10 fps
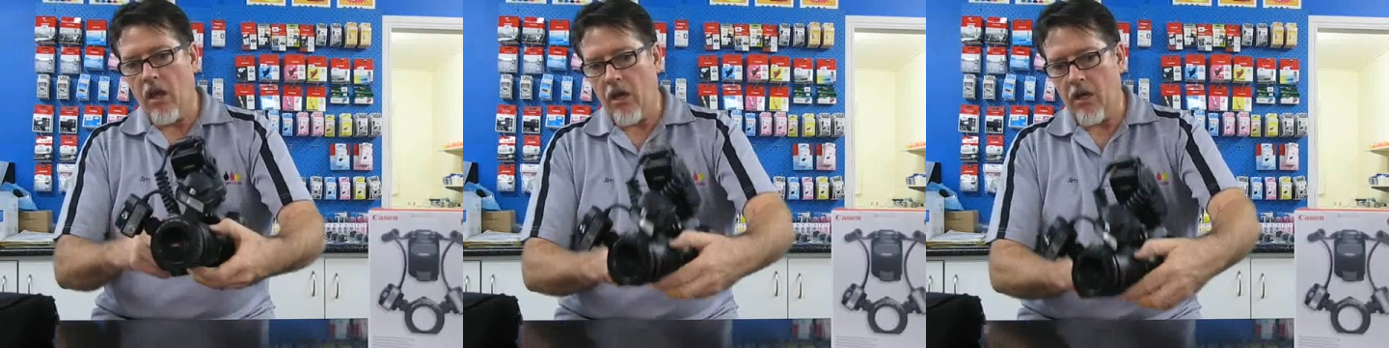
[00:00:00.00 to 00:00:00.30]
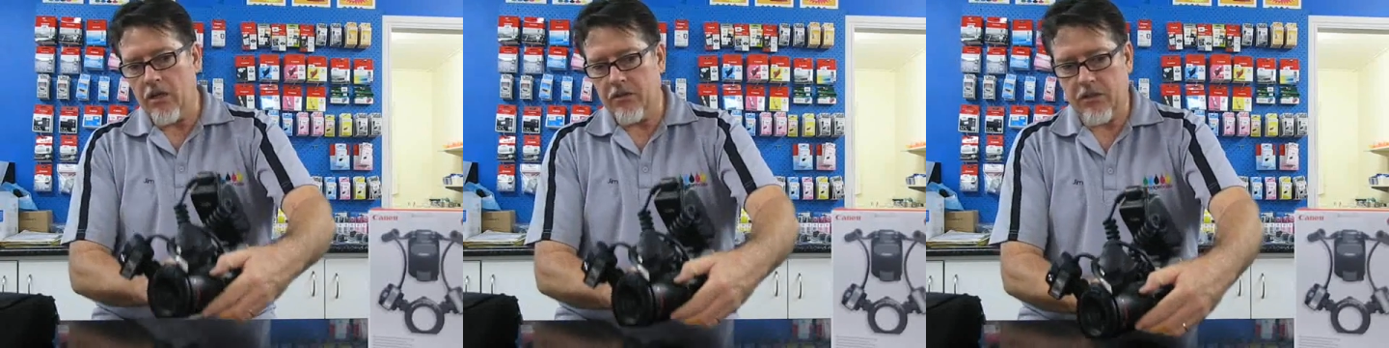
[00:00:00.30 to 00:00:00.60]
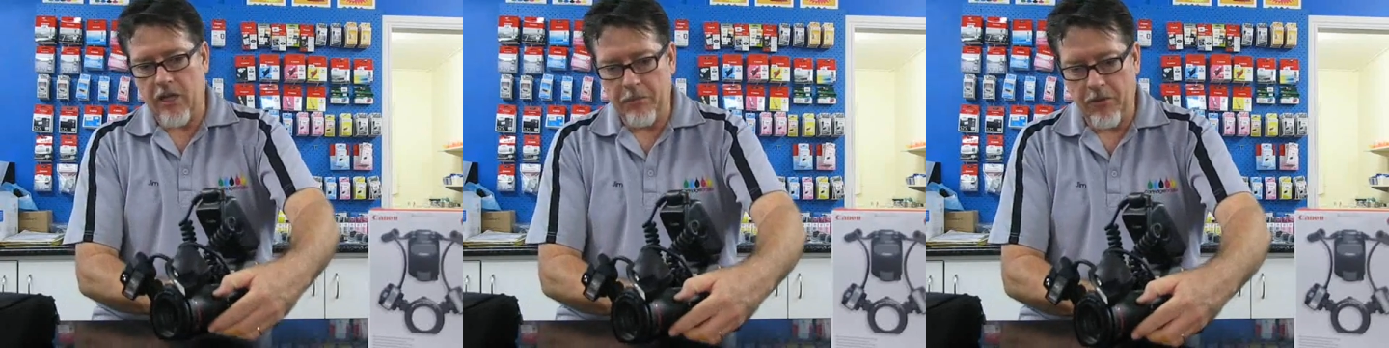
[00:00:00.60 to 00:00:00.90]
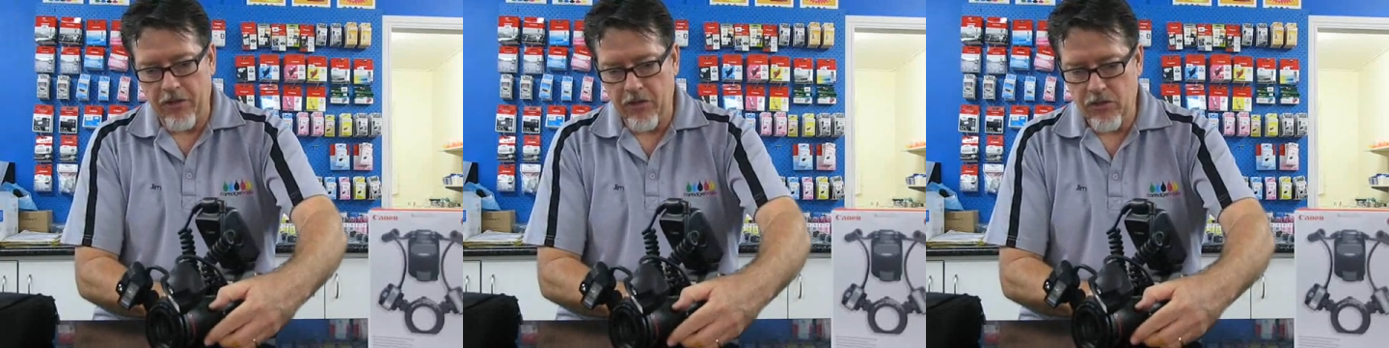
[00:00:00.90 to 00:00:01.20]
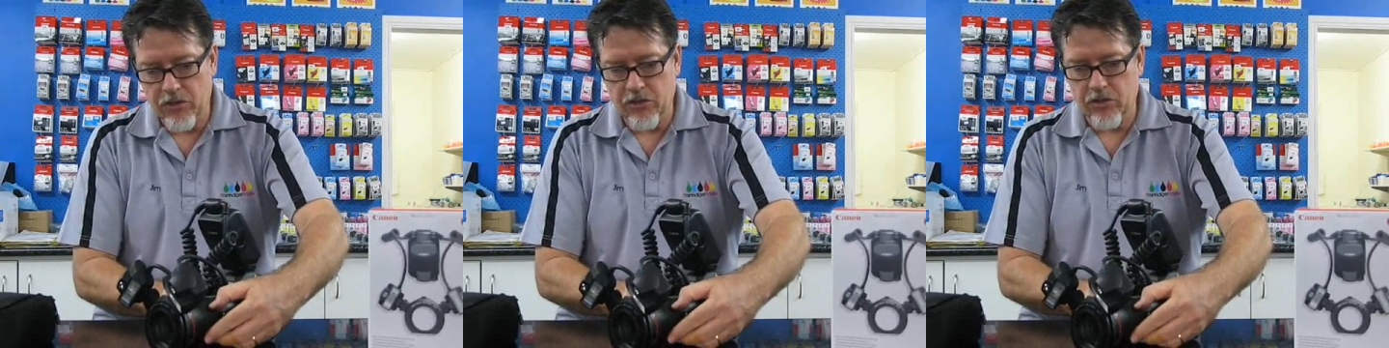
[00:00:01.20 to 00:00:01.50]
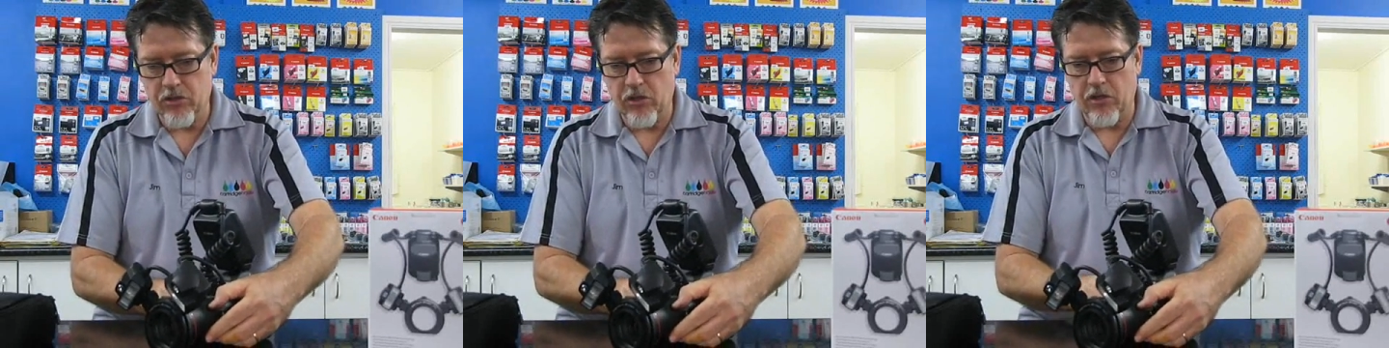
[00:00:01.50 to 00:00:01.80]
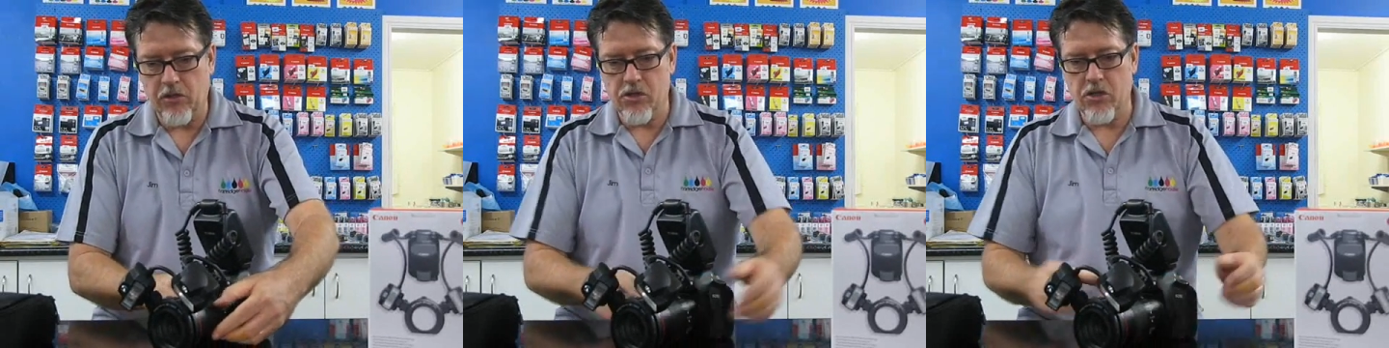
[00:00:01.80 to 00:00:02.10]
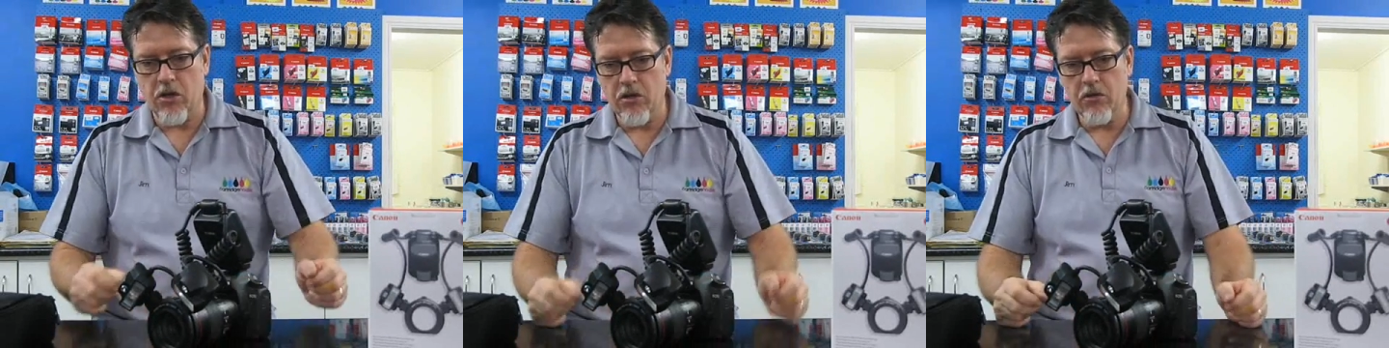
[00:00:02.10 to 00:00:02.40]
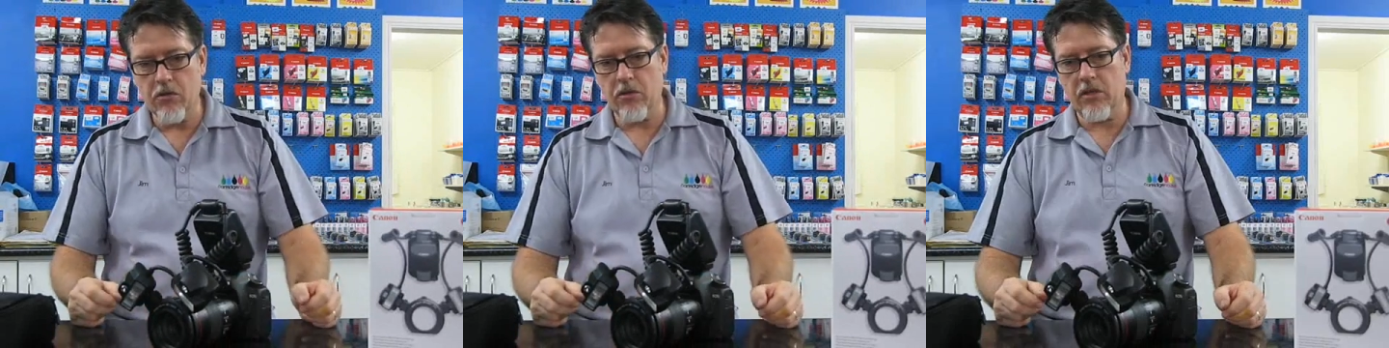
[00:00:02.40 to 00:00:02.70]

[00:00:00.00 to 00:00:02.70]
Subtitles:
A couple of things I can show you.